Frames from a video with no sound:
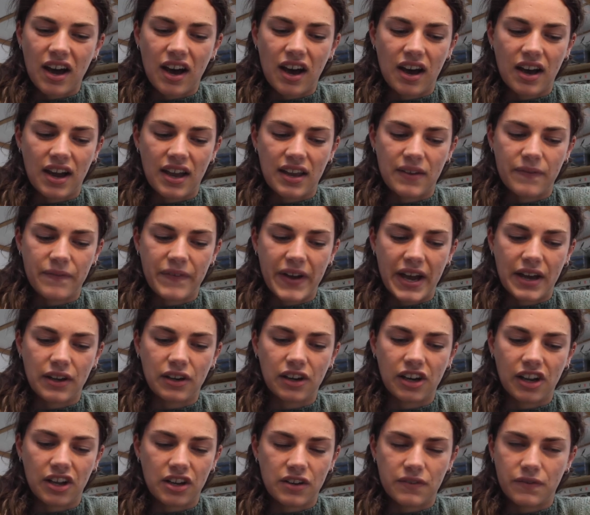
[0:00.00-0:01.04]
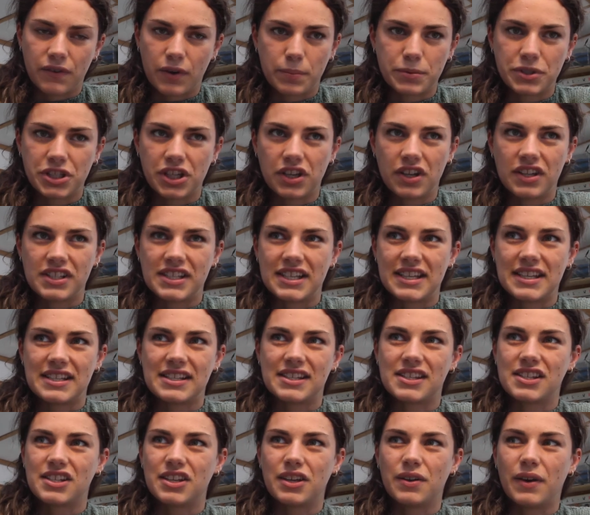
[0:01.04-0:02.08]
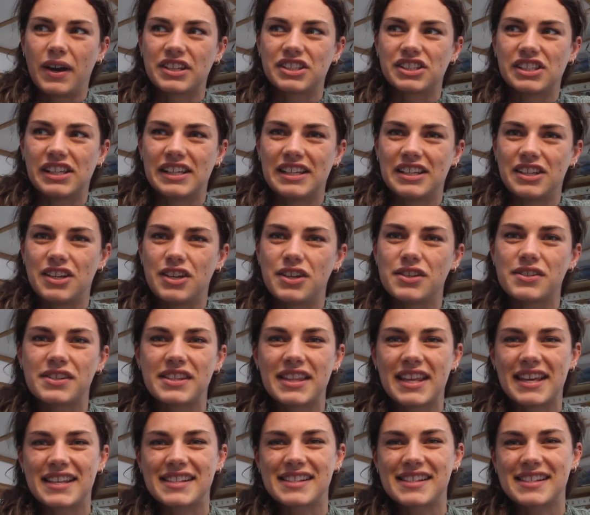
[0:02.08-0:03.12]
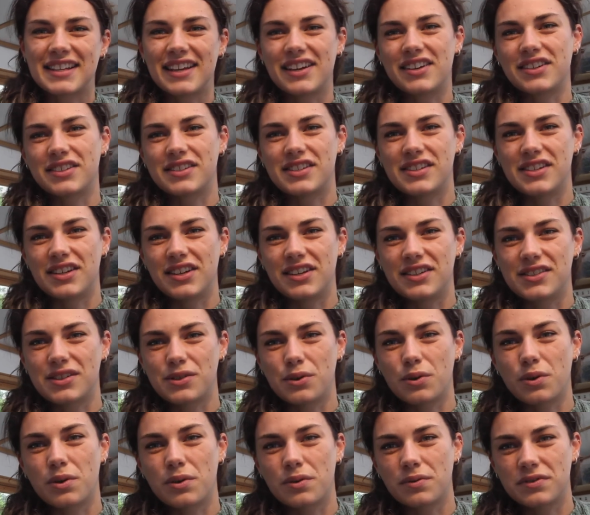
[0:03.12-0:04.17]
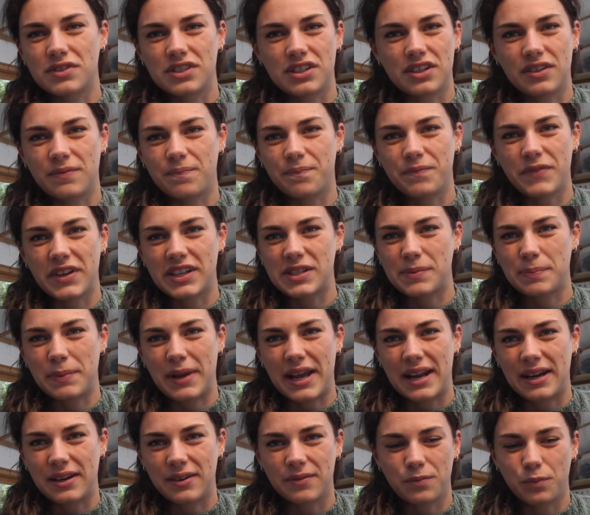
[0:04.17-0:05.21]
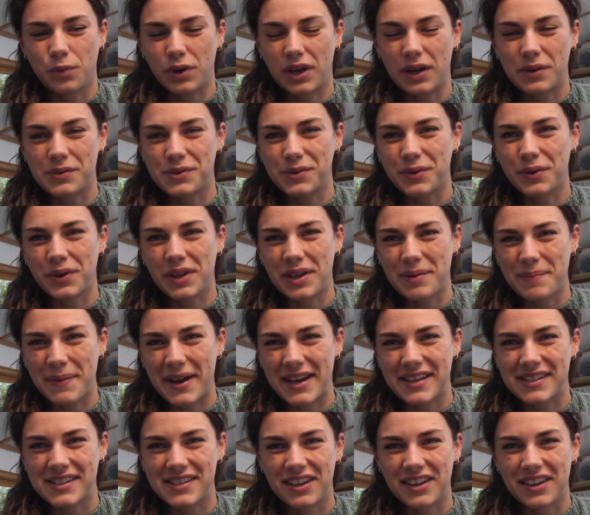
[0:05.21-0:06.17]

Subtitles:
I found a load of opportunities to actually use this skill to explain what I was talking about.